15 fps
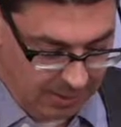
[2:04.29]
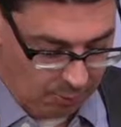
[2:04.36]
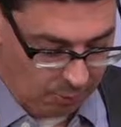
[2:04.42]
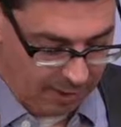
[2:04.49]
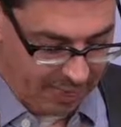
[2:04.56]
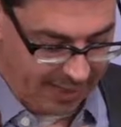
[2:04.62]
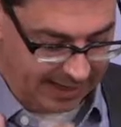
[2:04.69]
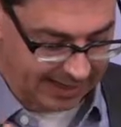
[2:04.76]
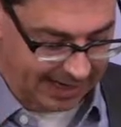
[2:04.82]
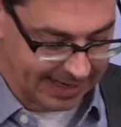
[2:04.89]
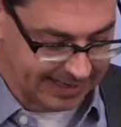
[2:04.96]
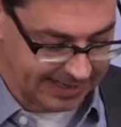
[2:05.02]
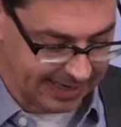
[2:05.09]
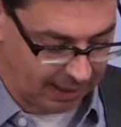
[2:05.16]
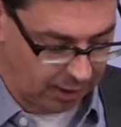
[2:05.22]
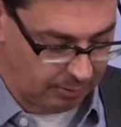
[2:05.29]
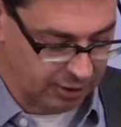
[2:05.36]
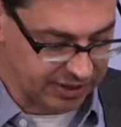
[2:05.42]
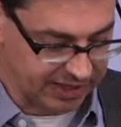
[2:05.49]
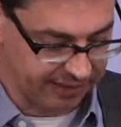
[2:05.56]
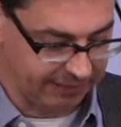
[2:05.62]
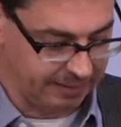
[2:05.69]
thing I tell
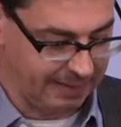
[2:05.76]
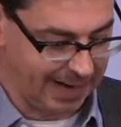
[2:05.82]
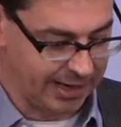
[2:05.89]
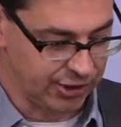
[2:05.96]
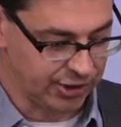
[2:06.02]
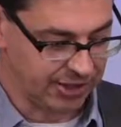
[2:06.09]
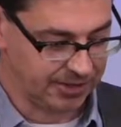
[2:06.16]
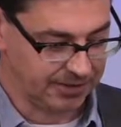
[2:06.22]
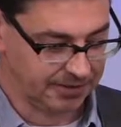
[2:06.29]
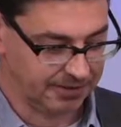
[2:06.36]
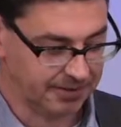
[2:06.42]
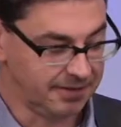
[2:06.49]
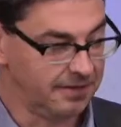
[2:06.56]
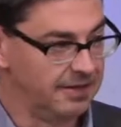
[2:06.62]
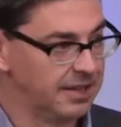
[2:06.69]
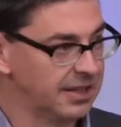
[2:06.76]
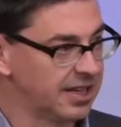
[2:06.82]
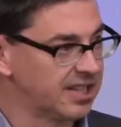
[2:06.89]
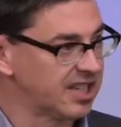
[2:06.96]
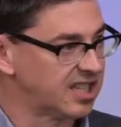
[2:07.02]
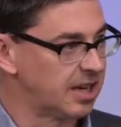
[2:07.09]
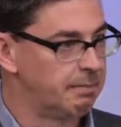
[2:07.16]
almost every patient,
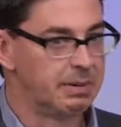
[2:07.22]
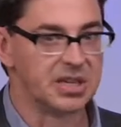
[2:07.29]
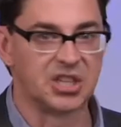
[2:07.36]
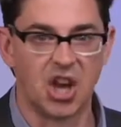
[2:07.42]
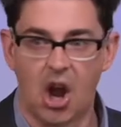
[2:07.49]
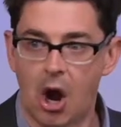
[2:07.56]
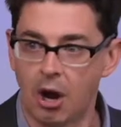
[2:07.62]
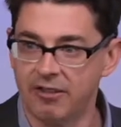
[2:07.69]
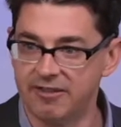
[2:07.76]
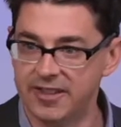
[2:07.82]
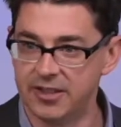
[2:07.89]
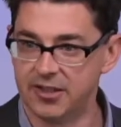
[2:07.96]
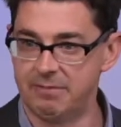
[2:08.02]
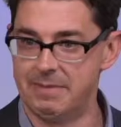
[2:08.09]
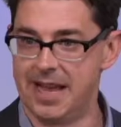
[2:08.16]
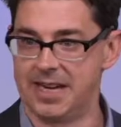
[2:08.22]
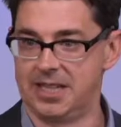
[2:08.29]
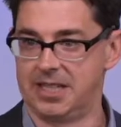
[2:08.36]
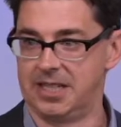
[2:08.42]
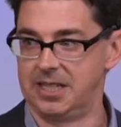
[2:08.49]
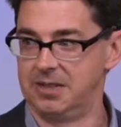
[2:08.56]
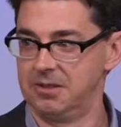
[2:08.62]
this is a bizarre field of
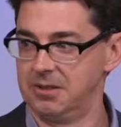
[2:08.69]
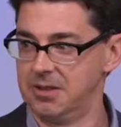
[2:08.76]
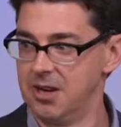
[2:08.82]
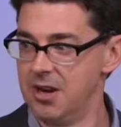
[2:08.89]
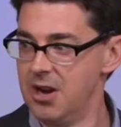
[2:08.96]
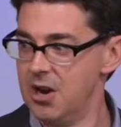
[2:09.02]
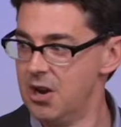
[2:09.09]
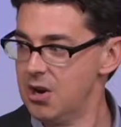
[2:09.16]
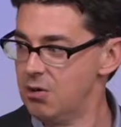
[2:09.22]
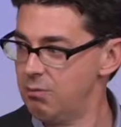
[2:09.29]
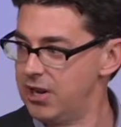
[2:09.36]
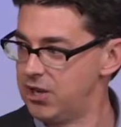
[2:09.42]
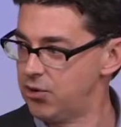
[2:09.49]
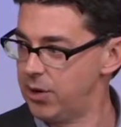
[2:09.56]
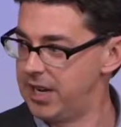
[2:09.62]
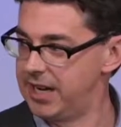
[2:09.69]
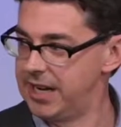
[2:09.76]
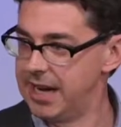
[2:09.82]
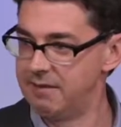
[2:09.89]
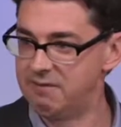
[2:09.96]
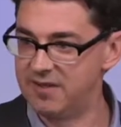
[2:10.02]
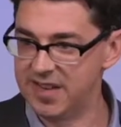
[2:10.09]
medicine. We treat an
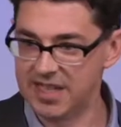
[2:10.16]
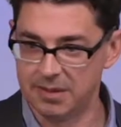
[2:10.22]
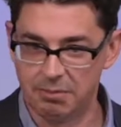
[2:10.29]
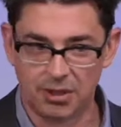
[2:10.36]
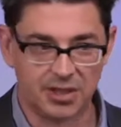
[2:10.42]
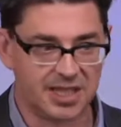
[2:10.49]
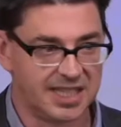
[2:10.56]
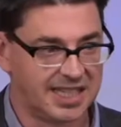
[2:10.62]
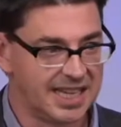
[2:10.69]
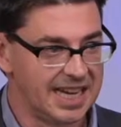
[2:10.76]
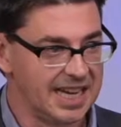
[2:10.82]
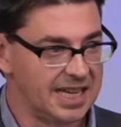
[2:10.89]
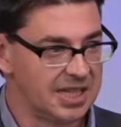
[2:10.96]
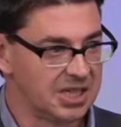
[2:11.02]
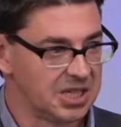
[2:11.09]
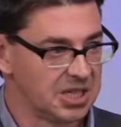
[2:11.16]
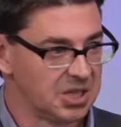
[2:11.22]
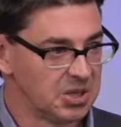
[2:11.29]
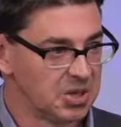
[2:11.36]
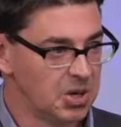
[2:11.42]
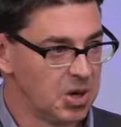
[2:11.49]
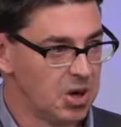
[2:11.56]
invisible disease
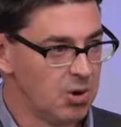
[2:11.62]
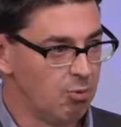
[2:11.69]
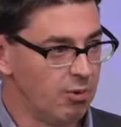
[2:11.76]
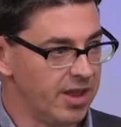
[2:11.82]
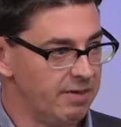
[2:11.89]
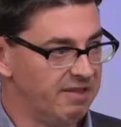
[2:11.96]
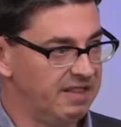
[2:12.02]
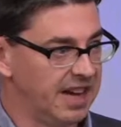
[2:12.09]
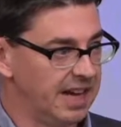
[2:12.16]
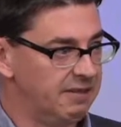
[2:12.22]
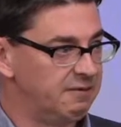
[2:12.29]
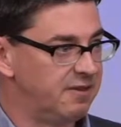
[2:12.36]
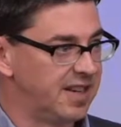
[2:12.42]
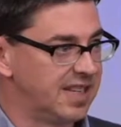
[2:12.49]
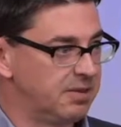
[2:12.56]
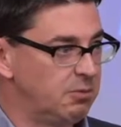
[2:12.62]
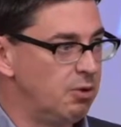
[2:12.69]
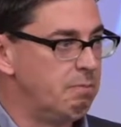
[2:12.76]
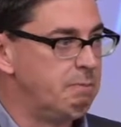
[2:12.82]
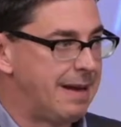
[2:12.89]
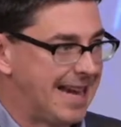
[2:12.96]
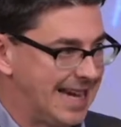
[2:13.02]
with invisible
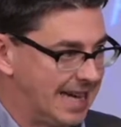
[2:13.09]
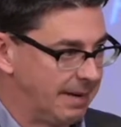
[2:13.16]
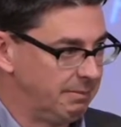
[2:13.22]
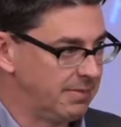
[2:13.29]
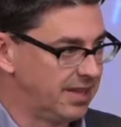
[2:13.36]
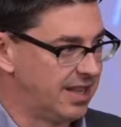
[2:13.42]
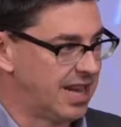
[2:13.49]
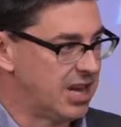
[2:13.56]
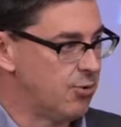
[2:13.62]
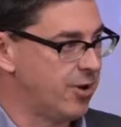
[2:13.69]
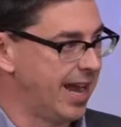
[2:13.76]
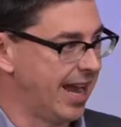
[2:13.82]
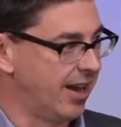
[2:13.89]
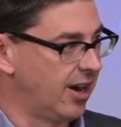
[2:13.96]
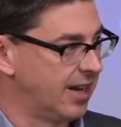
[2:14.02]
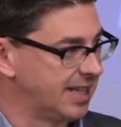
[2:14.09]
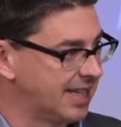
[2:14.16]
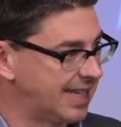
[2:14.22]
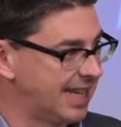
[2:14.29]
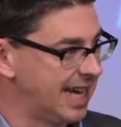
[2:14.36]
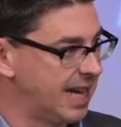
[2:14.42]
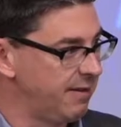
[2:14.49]
beams that you cannot
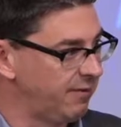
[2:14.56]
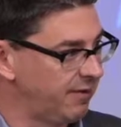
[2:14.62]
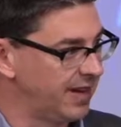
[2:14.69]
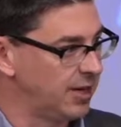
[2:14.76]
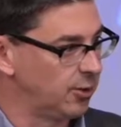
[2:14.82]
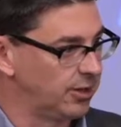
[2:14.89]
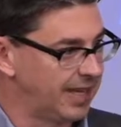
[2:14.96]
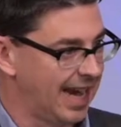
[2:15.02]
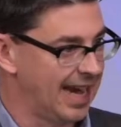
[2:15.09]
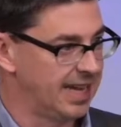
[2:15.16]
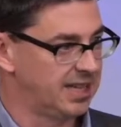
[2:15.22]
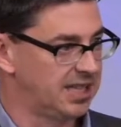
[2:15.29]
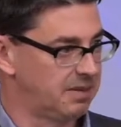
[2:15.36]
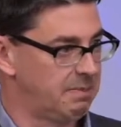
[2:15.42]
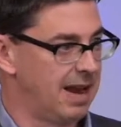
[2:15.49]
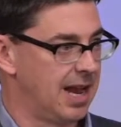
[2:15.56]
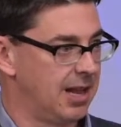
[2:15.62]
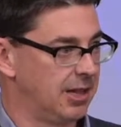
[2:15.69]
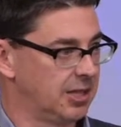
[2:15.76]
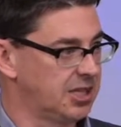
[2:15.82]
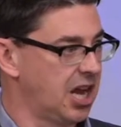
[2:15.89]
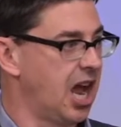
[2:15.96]
see, feel, taste,
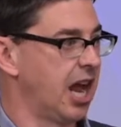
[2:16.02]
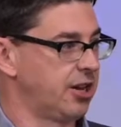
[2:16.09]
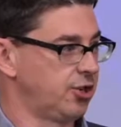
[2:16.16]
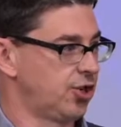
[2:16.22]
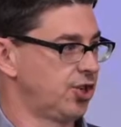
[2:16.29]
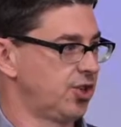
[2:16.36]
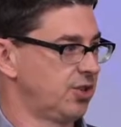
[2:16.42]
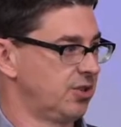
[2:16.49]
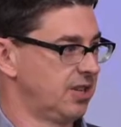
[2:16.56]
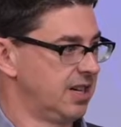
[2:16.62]
smell, touch.